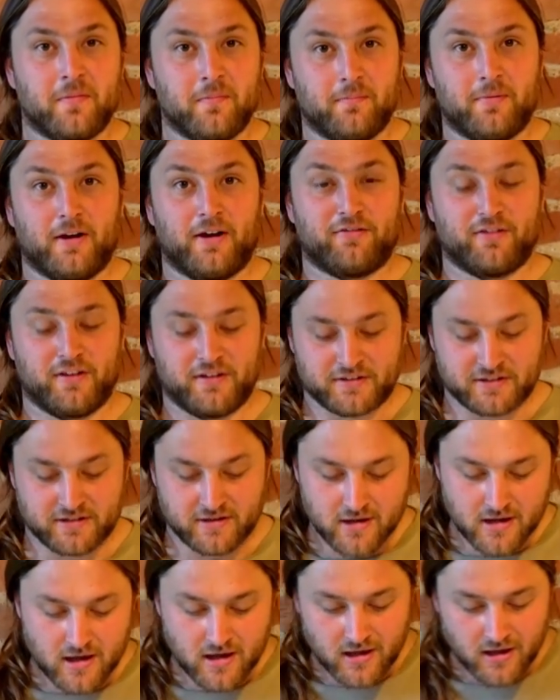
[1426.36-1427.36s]
Perfect.
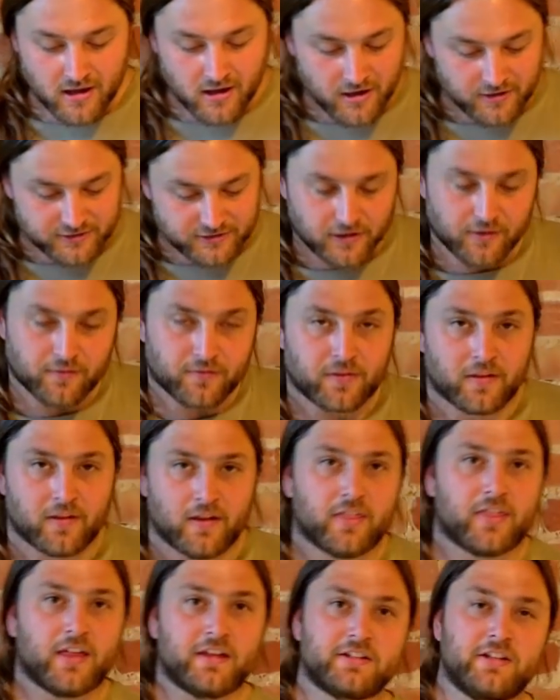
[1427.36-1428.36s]
So
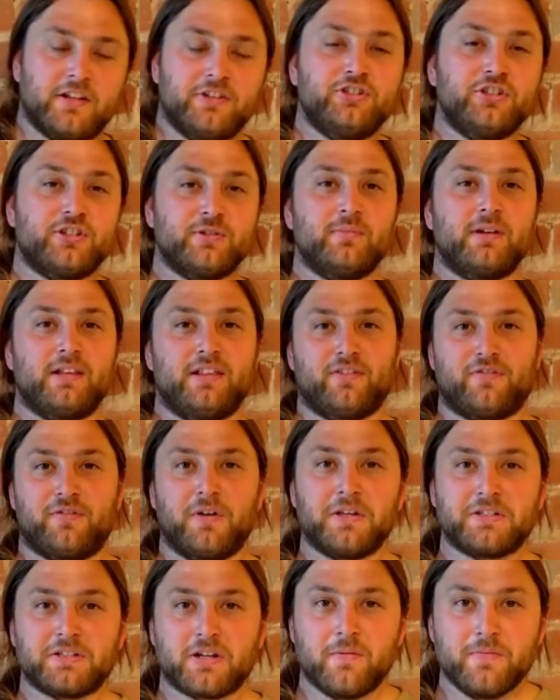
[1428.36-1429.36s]
that's legitimately the
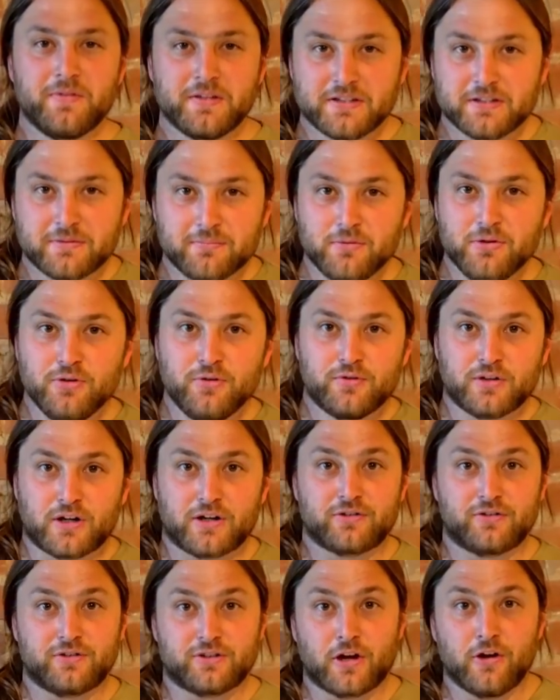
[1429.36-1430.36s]
first time this has moved
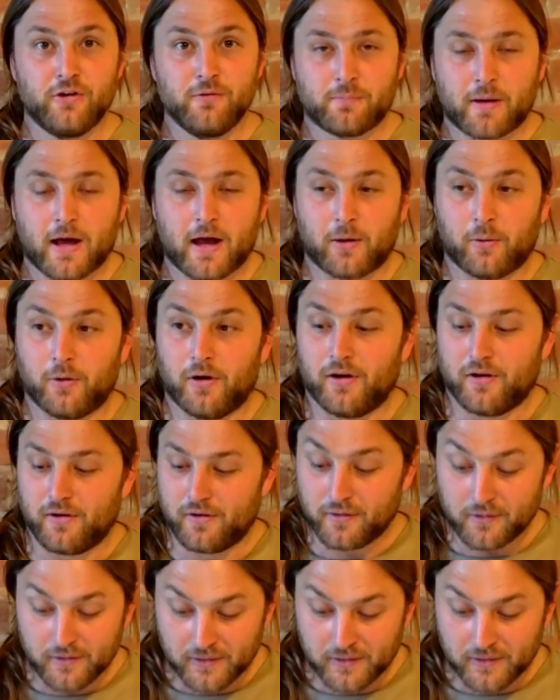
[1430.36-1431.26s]
under its own power